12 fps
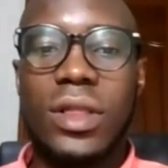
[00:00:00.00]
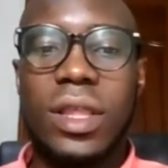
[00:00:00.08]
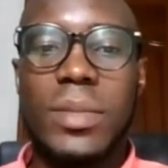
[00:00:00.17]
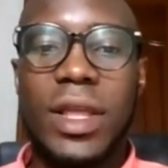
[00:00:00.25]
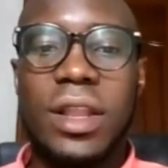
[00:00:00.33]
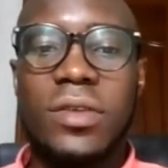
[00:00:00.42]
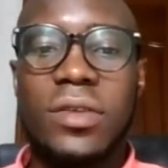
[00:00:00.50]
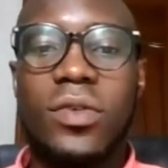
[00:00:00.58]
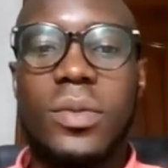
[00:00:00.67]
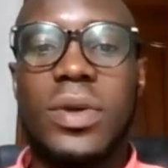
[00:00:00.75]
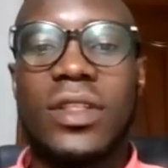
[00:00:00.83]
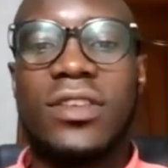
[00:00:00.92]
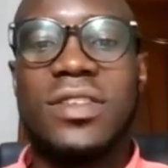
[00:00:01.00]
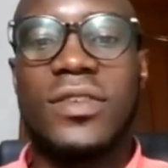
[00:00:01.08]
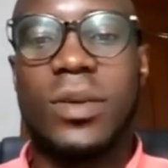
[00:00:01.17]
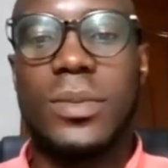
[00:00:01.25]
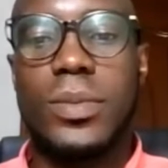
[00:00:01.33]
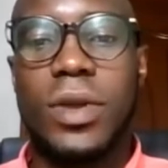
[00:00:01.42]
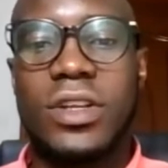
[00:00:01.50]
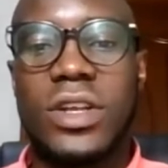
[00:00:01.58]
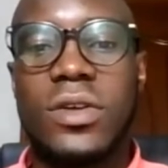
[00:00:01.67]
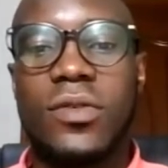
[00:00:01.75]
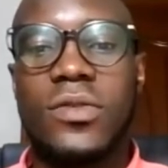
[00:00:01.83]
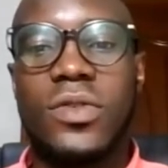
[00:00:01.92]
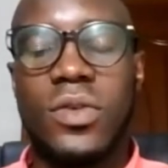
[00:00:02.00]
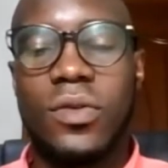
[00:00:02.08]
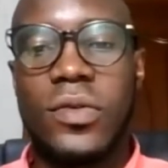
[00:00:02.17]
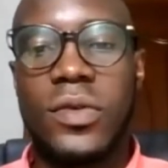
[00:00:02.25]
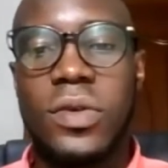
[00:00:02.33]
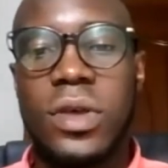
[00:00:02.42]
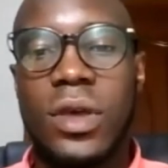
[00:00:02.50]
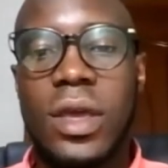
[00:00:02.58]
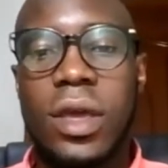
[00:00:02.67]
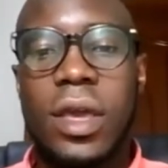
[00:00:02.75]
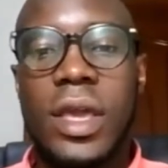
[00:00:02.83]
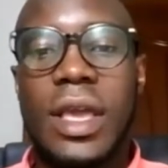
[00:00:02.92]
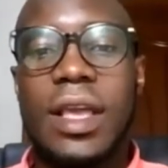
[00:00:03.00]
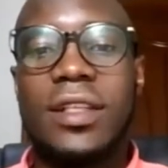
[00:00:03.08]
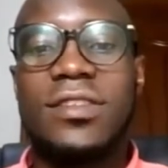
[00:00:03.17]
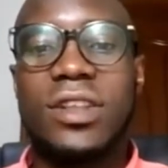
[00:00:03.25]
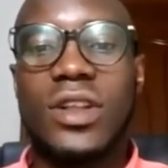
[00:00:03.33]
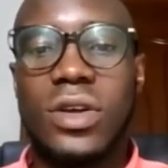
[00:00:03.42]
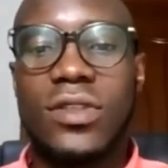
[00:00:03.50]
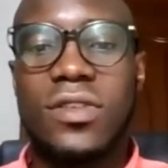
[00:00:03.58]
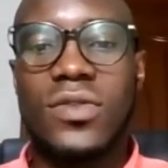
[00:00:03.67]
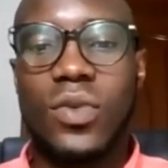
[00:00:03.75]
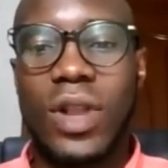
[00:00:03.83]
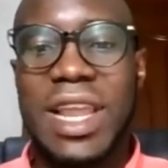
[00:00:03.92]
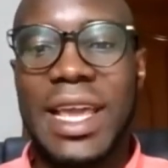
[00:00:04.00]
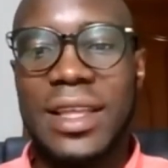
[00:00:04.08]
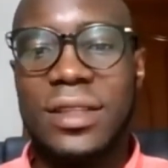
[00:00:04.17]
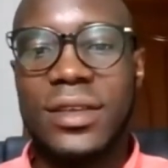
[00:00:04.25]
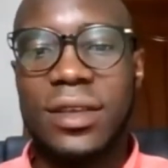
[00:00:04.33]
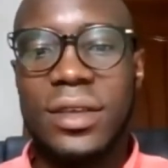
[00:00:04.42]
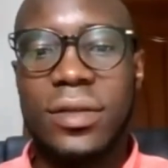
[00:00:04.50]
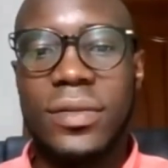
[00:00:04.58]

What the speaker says: meaningful participation of youth, it's not too late.